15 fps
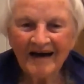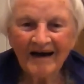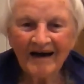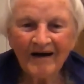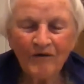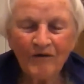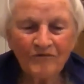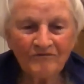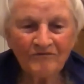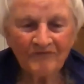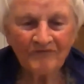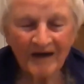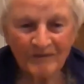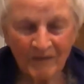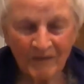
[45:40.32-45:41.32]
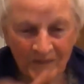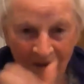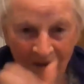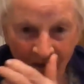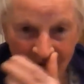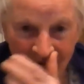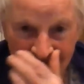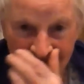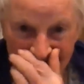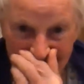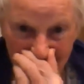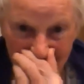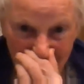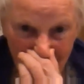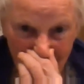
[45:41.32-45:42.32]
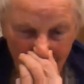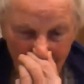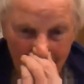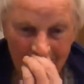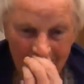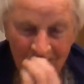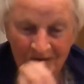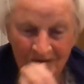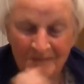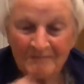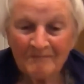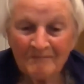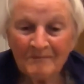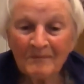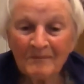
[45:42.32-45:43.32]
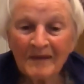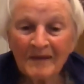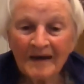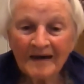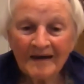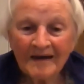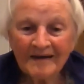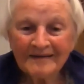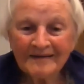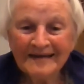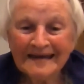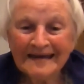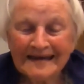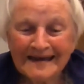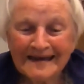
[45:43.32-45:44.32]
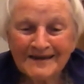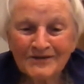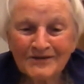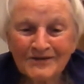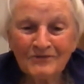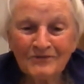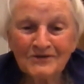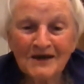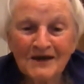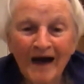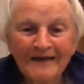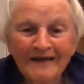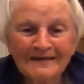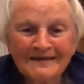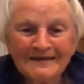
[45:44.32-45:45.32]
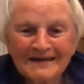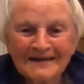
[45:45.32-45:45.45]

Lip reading: I often find when we ask this sort of question, and there's sort of silence.